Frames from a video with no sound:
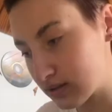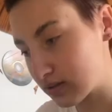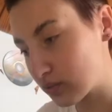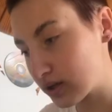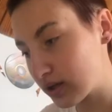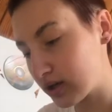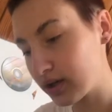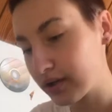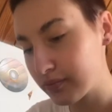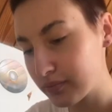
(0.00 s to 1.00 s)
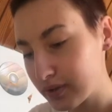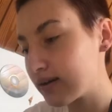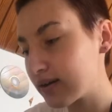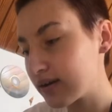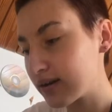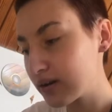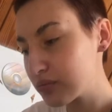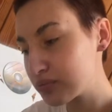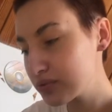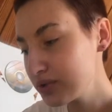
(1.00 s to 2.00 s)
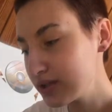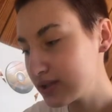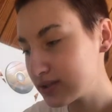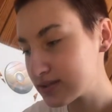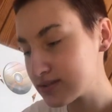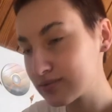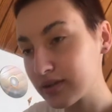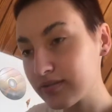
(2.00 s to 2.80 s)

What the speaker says: The way I'm putting it to my